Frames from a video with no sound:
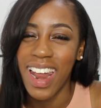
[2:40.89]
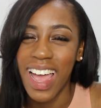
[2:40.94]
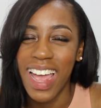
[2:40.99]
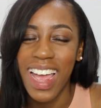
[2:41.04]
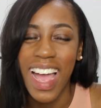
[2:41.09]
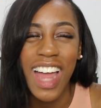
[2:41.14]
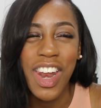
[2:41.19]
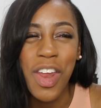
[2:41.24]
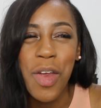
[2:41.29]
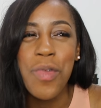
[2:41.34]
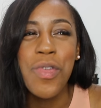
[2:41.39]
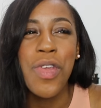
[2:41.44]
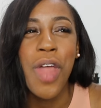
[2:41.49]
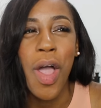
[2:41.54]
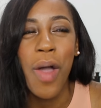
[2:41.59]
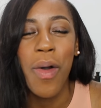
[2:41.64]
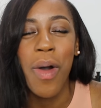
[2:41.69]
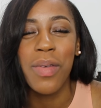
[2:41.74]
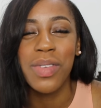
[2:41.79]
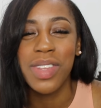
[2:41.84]
Like, I don't
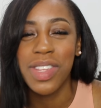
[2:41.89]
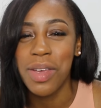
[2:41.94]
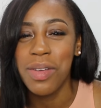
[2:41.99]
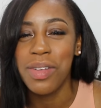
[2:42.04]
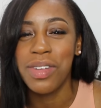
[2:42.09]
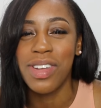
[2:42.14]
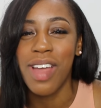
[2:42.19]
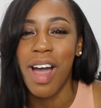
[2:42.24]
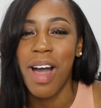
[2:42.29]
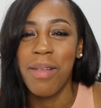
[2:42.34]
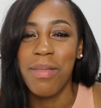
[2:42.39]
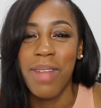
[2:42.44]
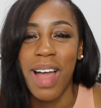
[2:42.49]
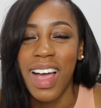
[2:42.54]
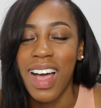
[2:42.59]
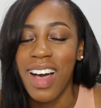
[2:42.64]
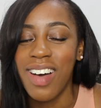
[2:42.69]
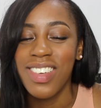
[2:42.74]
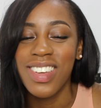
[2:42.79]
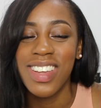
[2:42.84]
know, I was so dumb.
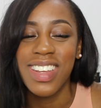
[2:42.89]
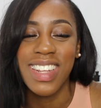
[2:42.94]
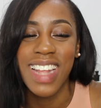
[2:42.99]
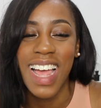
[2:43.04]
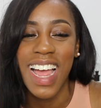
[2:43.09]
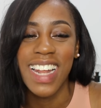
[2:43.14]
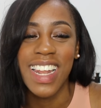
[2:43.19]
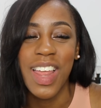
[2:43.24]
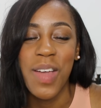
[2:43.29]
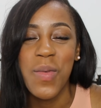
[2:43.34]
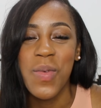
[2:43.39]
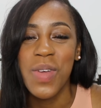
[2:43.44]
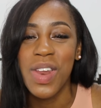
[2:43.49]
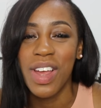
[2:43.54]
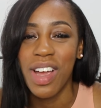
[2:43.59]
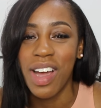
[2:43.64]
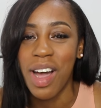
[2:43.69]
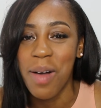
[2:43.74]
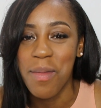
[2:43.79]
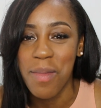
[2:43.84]
Like, I was just like, they
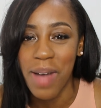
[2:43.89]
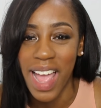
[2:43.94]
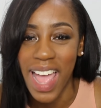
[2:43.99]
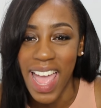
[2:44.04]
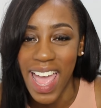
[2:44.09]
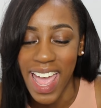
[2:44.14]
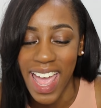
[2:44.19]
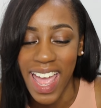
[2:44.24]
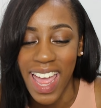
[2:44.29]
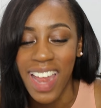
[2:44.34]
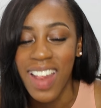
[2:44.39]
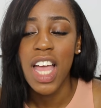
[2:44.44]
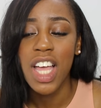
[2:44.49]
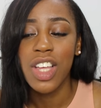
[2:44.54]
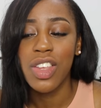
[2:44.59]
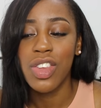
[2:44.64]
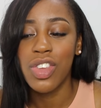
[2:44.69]
wouldn't cut my hair.